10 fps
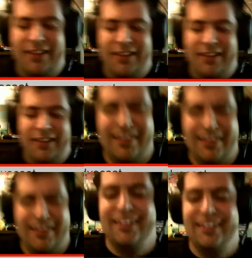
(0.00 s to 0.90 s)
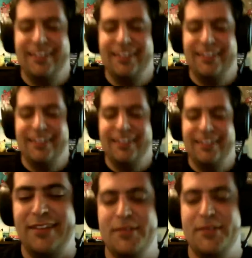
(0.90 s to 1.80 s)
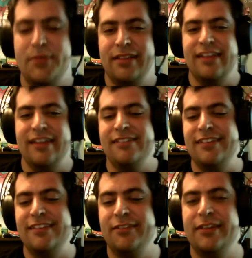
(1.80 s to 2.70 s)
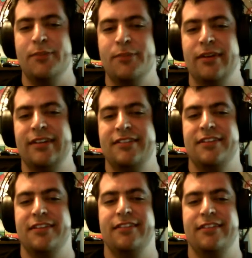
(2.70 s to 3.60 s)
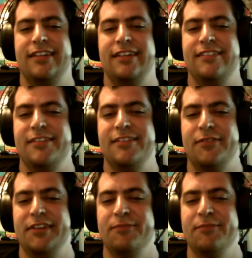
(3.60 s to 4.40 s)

They claim it to be latency-free. Come on, guys, nothing's latency-free.